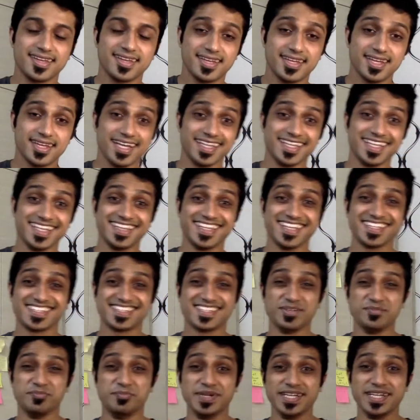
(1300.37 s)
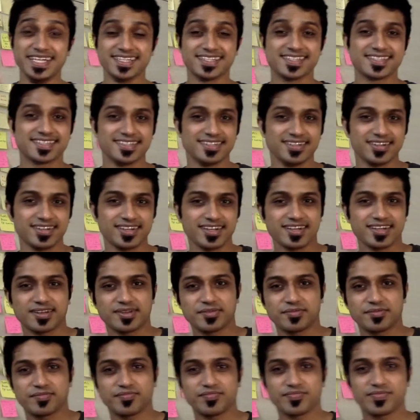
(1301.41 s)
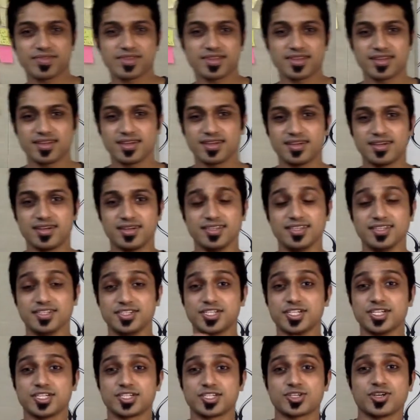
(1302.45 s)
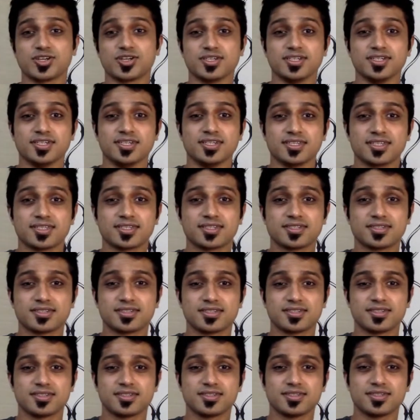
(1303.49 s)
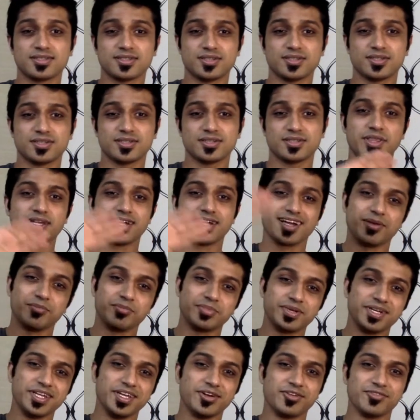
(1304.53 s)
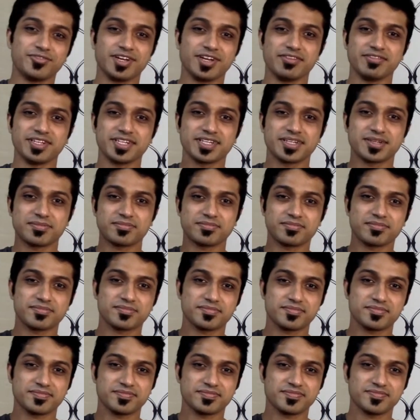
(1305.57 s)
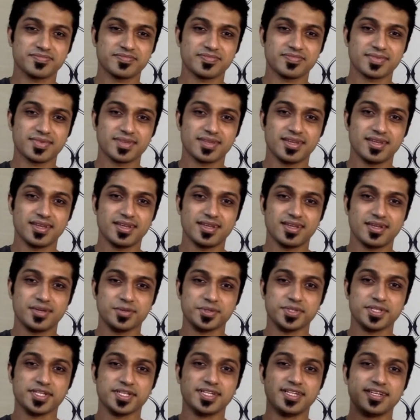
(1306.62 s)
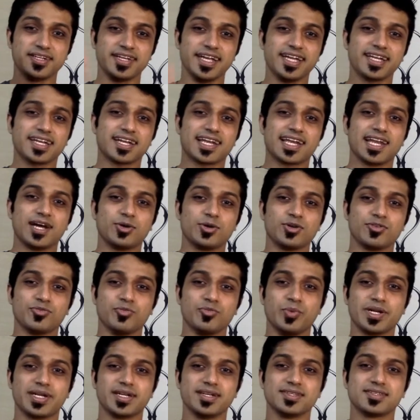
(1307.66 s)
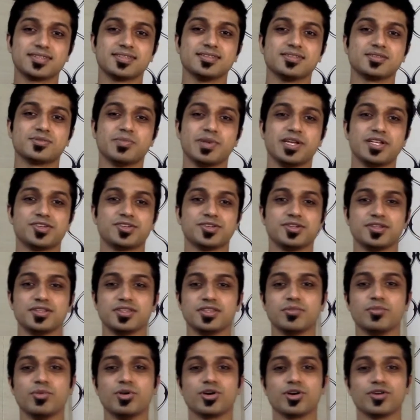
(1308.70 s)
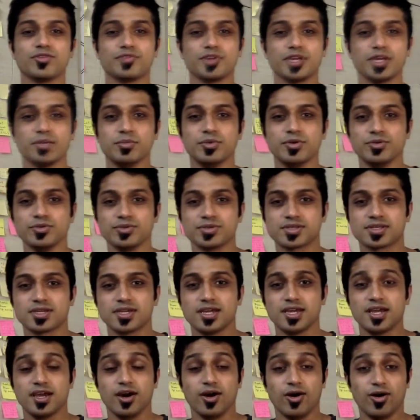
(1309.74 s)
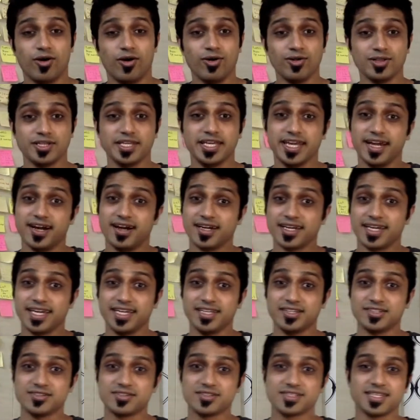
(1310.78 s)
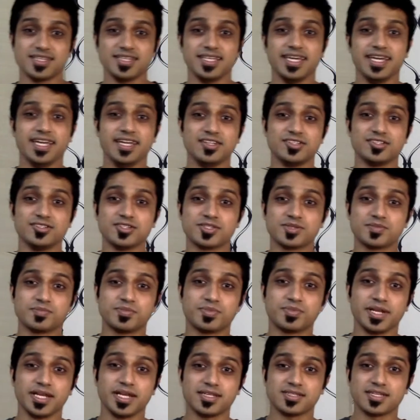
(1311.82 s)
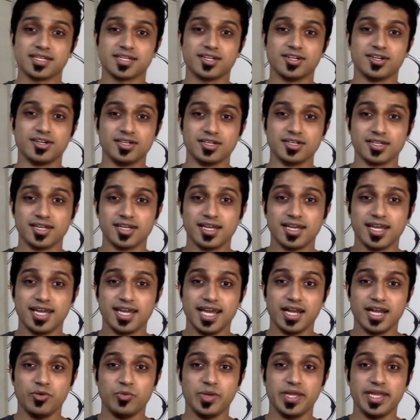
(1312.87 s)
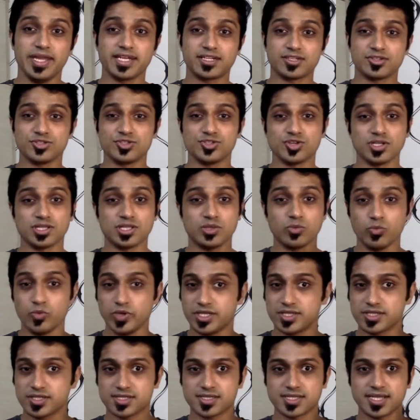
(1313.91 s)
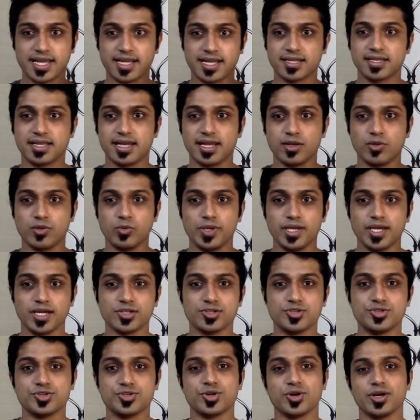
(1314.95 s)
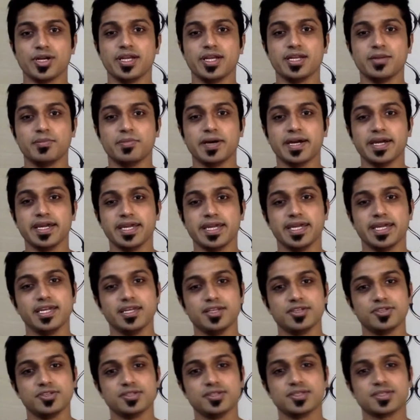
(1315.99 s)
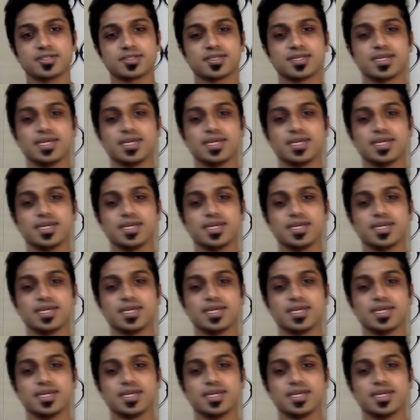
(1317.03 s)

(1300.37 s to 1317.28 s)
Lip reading: And then there's the biggest circle, the church on earth with the company of heaven, with the great cloud of witnesses mentioned in the book of Hebrews, all the archangels and the angels praising God, and we get to join them. We just sang that we are joined by angels.